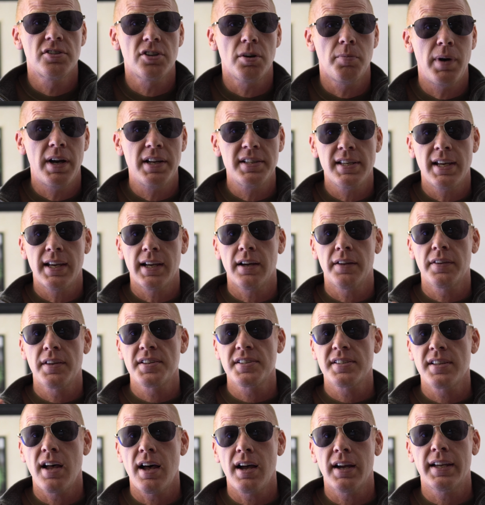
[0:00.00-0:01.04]
So my take on the
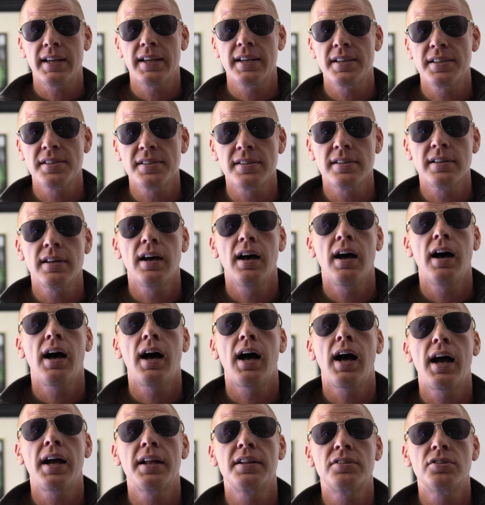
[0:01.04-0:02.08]
stock is,
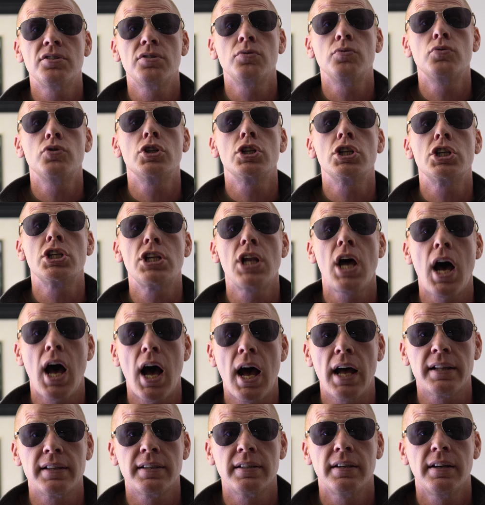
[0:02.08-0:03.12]
I do
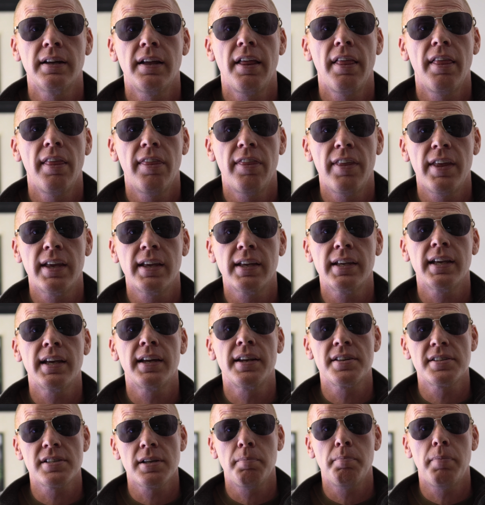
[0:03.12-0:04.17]
not think
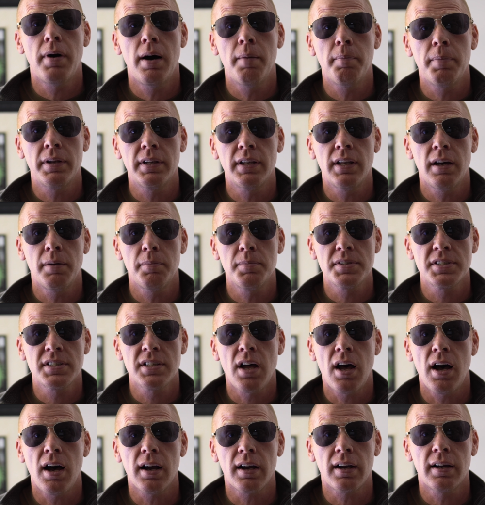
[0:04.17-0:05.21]
it is a pump and dump
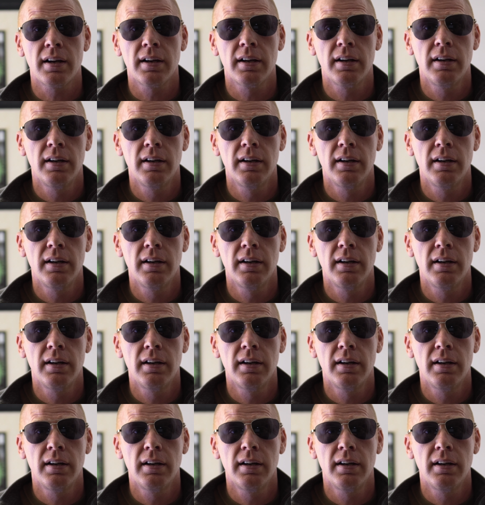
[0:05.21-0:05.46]
stock,